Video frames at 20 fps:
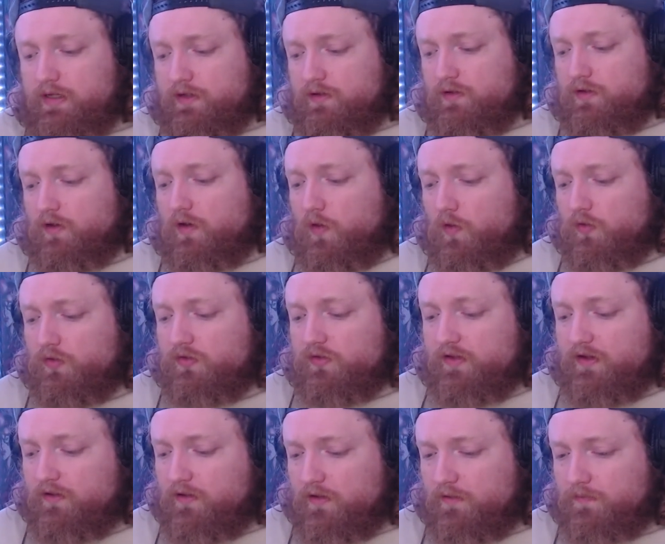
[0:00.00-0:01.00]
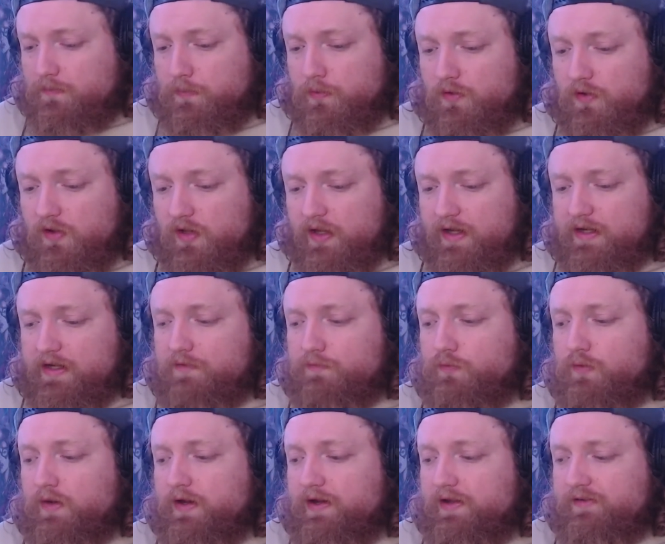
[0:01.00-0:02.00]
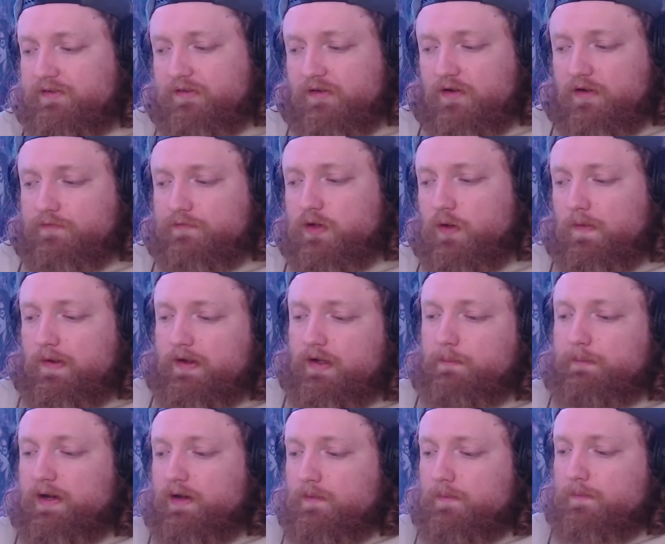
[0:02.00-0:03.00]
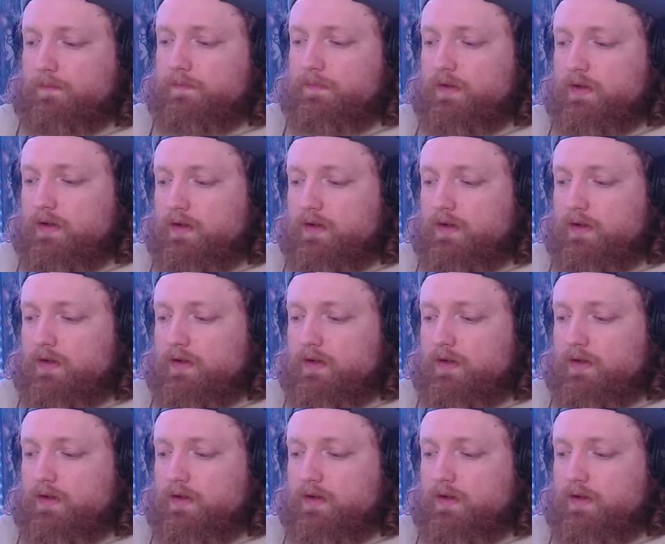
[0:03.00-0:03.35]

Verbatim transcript: There are all there are plenty of ways of going about,